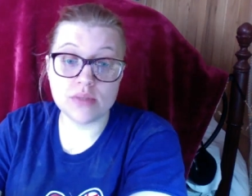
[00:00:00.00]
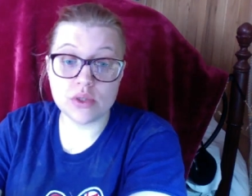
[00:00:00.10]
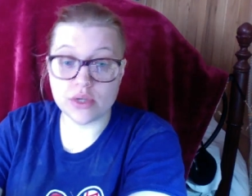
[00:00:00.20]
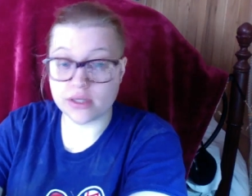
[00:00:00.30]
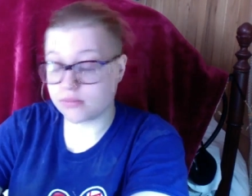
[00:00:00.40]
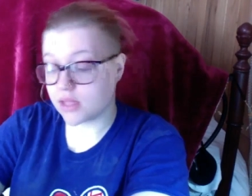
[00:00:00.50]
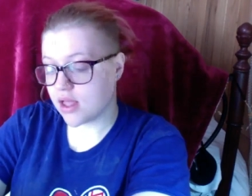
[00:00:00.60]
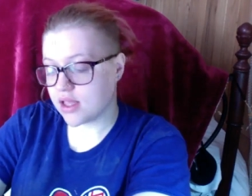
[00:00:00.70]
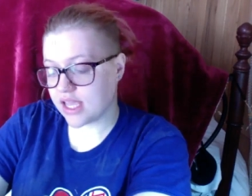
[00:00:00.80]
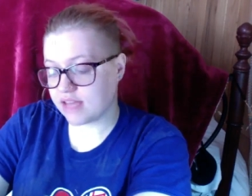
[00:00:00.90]
if
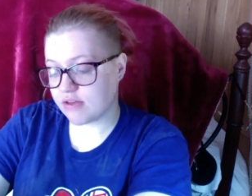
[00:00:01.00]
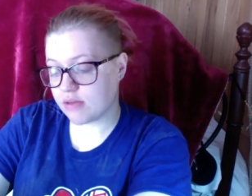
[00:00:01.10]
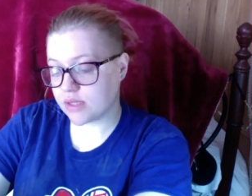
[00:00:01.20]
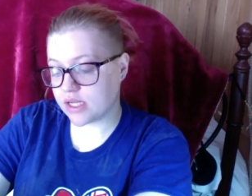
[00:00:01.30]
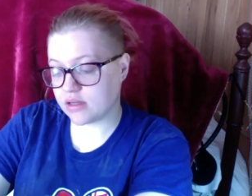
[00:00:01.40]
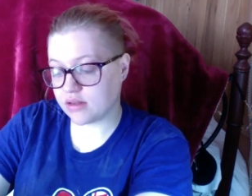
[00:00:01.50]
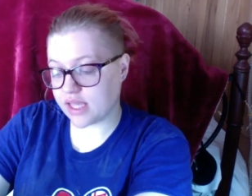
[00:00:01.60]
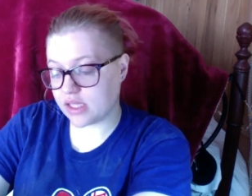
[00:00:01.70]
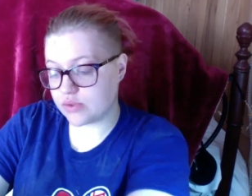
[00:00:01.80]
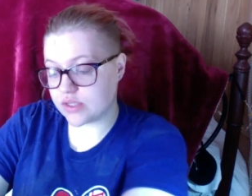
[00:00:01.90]
I'm in like
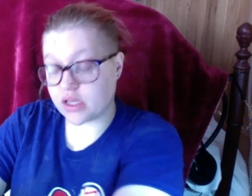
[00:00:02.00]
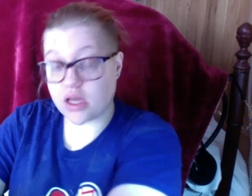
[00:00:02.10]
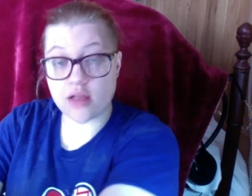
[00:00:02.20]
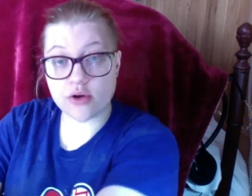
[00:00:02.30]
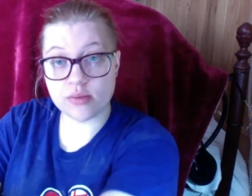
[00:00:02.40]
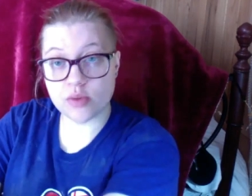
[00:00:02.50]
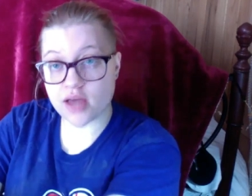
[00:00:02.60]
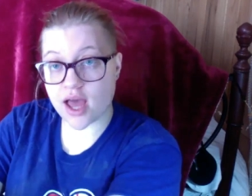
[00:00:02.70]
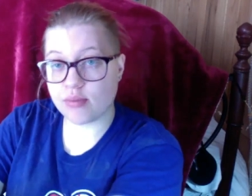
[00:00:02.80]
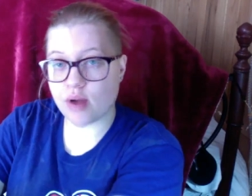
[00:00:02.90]
using a coloring book, I'd
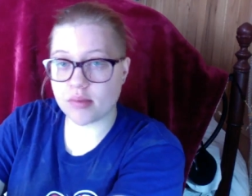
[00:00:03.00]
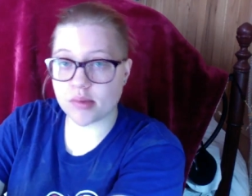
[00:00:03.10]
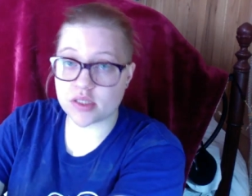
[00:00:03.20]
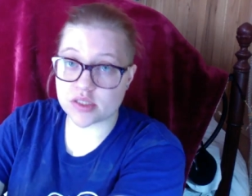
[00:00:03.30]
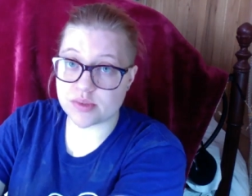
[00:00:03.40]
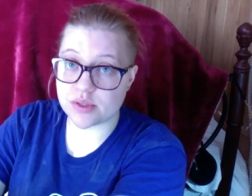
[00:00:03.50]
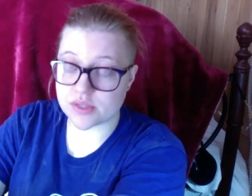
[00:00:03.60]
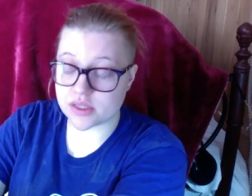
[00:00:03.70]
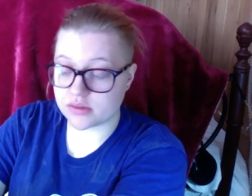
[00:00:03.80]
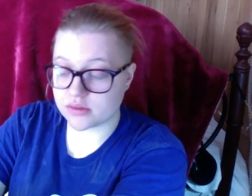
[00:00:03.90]
probably just be using
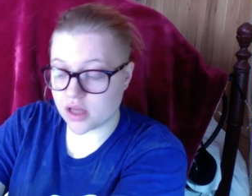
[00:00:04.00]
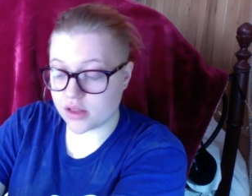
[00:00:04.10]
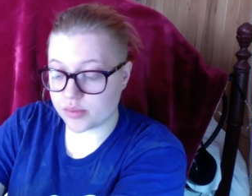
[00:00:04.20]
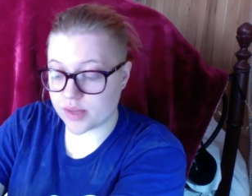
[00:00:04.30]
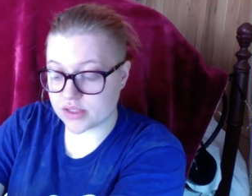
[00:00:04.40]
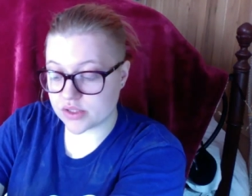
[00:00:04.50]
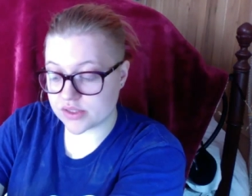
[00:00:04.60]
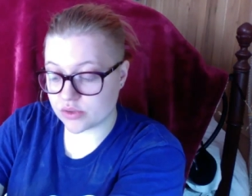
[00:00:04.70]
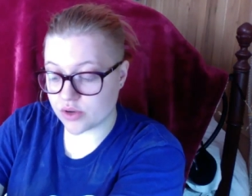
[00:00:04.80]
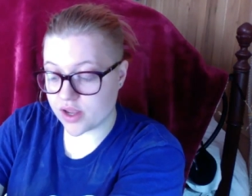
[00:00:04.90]
colored pencils
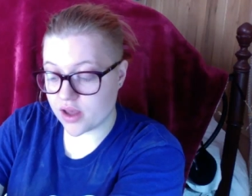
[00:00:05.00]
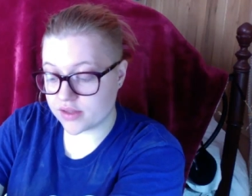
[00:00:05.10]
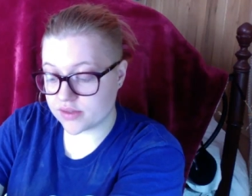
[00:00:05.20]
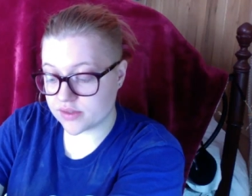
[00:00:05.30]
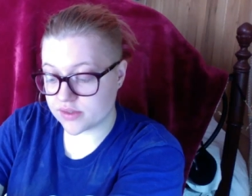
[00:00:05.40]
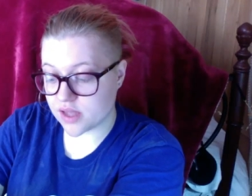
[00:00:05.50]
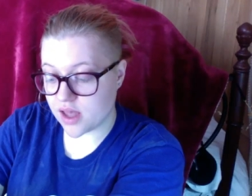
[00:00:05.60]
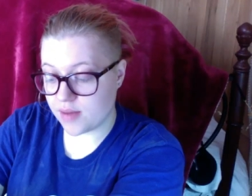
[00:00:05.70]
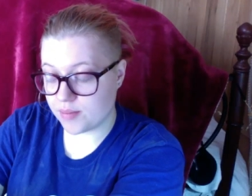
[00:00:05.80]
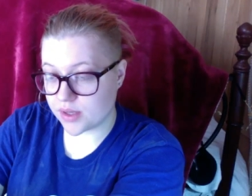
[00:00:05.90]
and crayons.
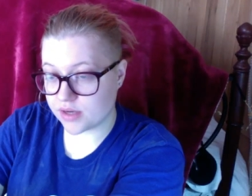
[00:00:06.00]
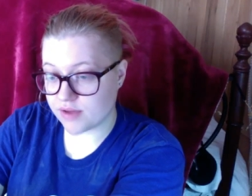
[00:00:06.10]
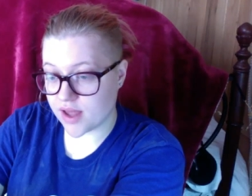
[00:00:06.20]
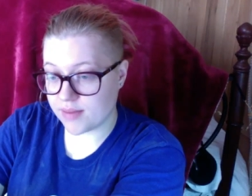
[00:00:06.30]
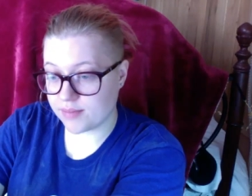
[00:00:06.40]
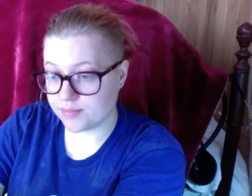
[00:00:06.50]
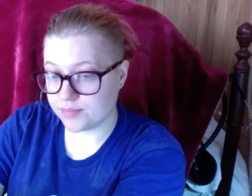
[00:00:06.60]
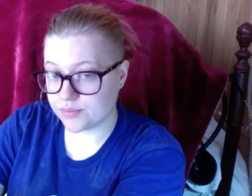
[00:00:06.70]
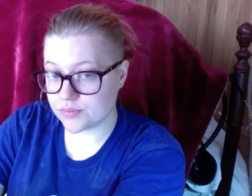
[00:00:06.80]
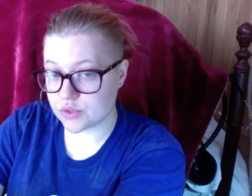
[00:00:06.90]
But if I'm
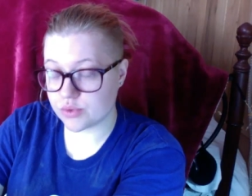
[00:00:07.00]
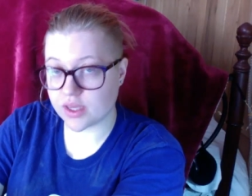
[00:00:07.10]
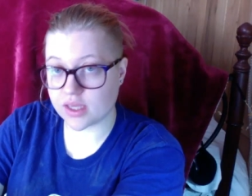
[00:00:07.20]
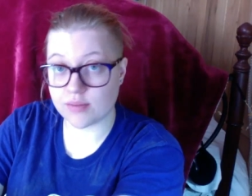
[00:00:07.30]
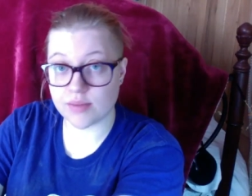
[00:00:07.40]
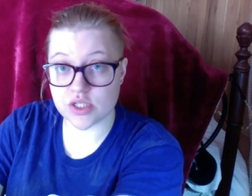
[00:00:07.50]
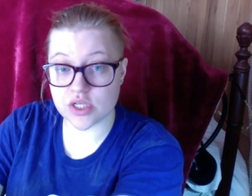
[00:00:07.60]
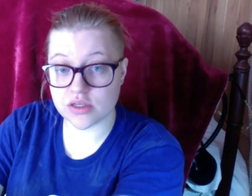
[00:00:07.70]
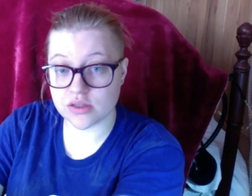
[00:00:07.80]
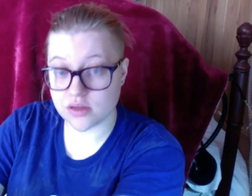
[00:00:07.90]
doing a
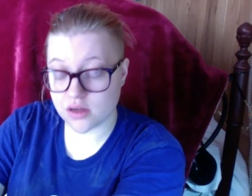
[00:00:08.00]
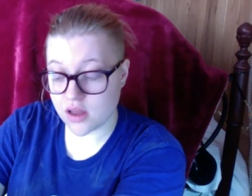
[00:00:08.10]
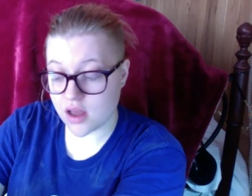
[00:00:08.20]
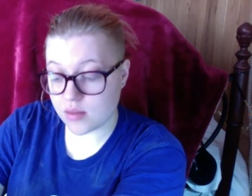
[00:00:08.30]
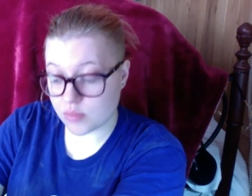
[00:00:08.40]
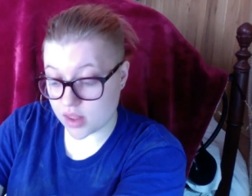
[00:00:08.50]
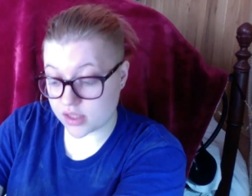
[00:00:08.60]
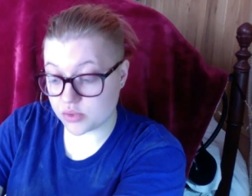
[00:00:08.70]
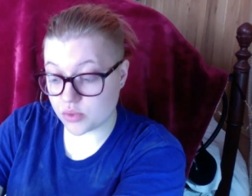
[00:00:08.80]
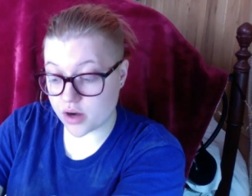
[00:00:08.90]
commission,
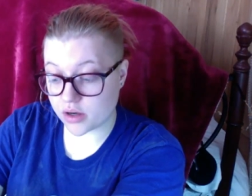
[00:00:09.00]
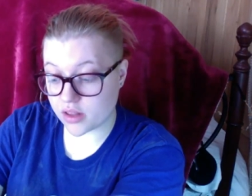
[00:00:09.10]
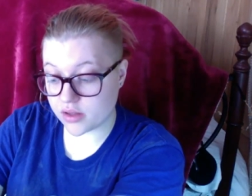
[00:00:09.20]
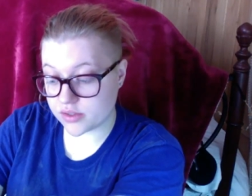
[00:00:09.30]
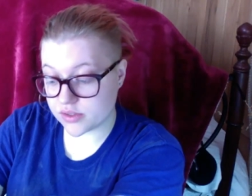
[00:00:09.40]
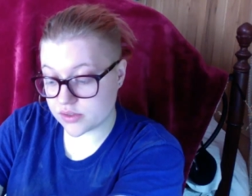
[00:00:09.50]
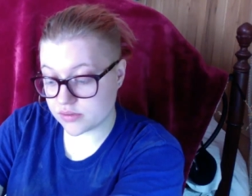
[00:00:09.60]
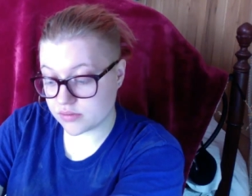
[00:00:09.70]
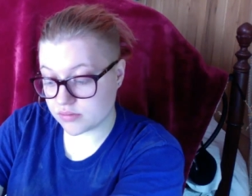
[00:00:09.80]
probably do watercolors.